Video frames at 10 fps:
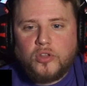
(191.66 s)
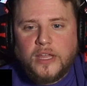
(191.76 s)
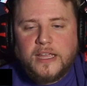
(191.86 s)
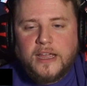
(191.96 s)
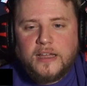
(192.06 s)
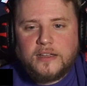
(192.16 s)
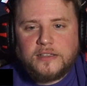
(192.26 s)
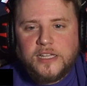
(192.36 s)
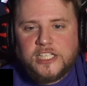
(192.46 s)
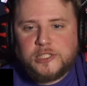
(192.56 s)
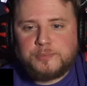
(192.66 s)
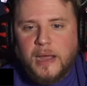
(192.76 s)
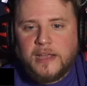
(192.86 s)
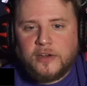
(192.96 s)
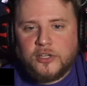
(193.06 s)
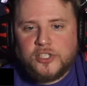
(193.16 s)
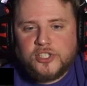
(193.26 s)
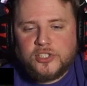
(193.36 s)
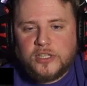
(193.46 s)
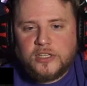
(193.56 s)
like
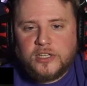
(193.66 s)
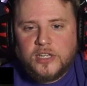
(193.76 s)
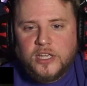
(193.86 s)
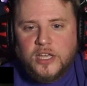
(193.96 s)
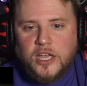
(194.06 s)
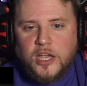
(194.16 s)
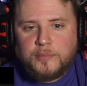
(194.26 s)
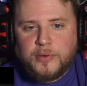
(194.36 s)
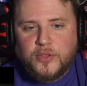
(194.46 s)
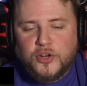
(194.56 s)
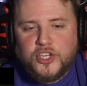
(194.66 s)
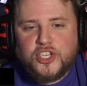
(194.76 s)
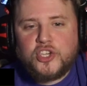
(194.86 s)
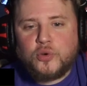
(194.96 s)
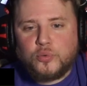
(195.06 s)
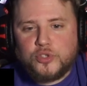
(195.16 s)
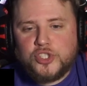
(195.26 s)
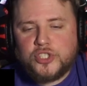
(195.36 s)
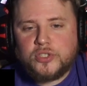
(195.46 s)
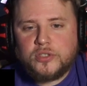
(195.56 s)
spiders. But they're huge.